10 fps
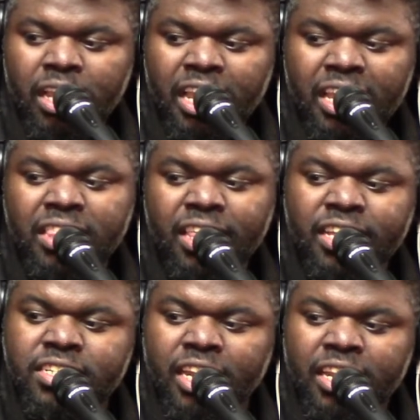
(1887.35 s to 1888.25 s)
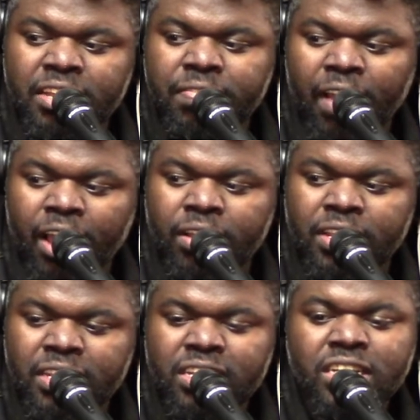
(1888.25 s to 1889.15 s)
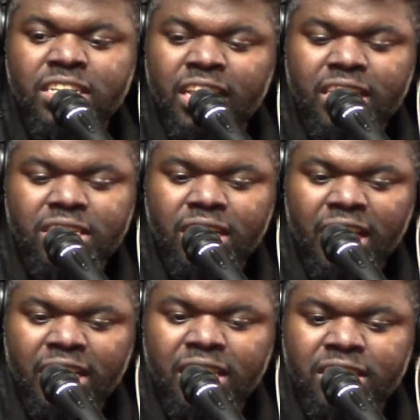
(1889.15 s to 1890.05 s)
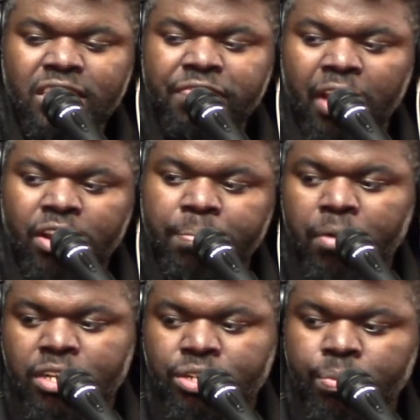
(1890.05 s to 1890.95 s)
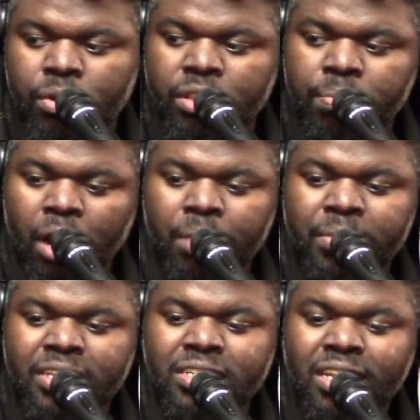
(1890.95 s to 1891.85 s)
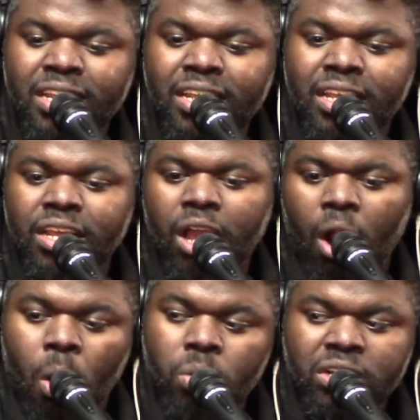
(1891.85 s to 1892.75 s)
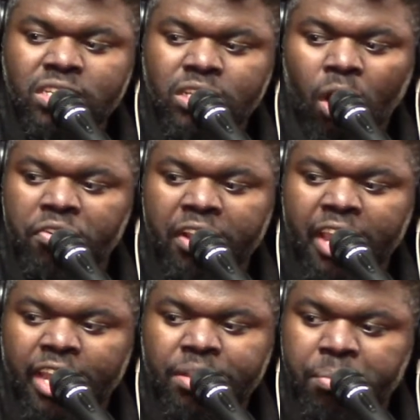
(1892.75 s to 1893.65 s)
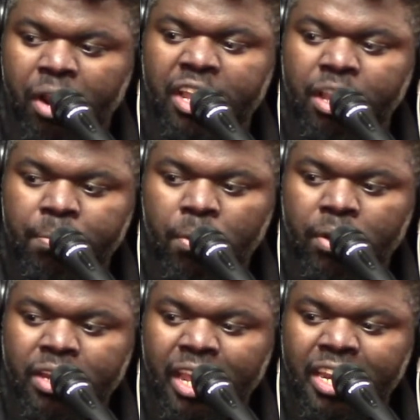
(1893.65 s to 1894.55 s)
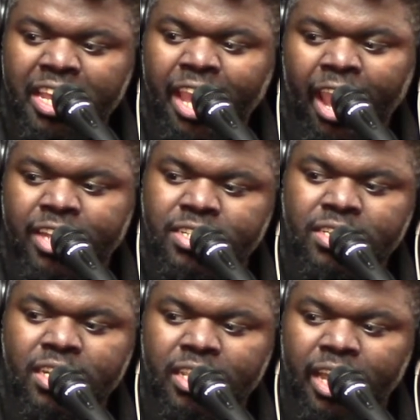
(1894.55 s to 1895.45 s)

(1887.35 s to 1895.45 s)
He thinks that he found because he he thinks he found a pressure point. The problem is Otis is already at the breaking point, and he can't see that.